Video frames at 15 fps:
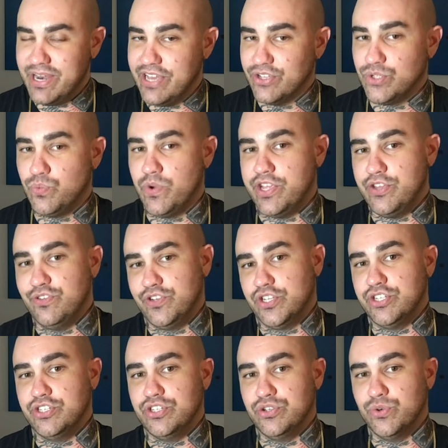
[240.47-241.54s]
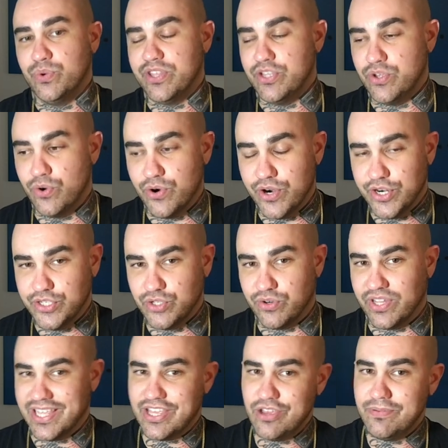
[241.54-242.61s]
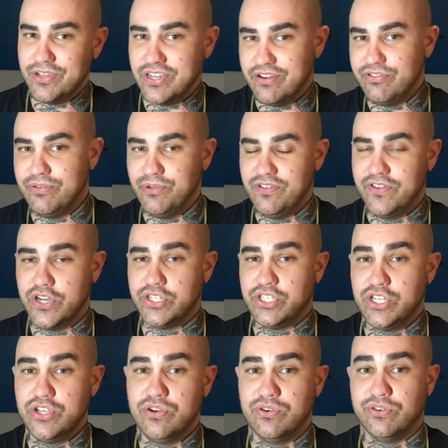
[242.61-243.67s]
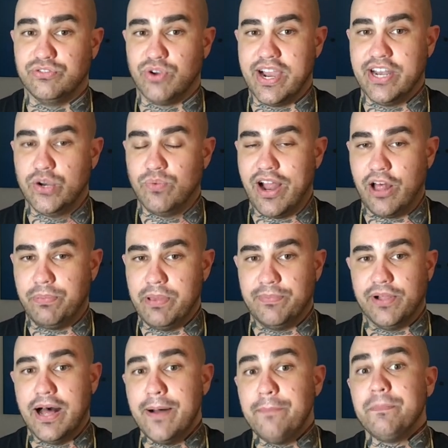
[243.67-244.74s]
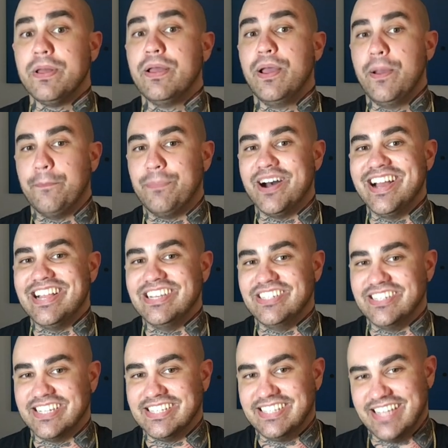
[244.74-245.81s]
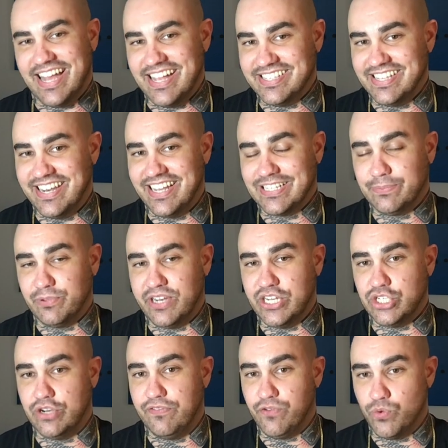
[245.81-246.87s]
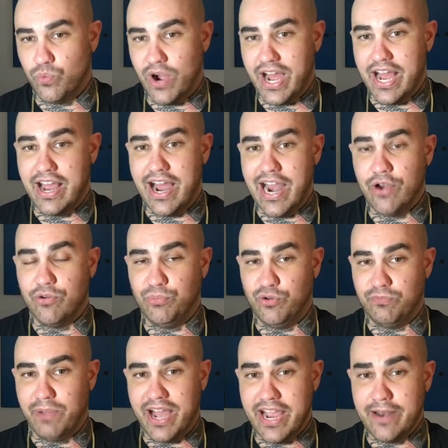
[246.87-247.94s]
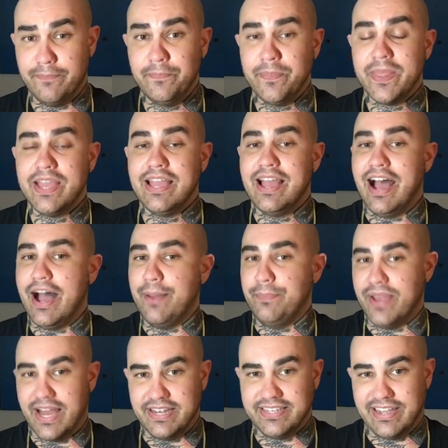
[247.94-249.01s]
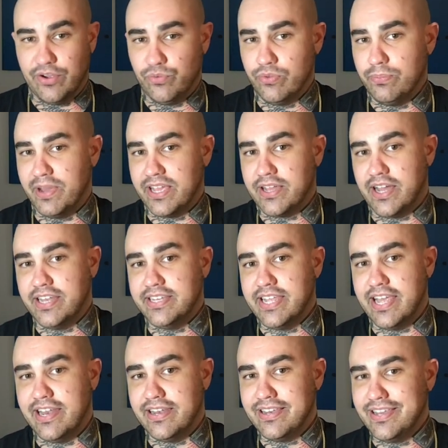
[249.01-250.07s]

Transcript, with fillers: else what you should do with yours or like you should remove yours too, or trying to rile people up, but just as an explanation for why I remove mine. I'm not down with my content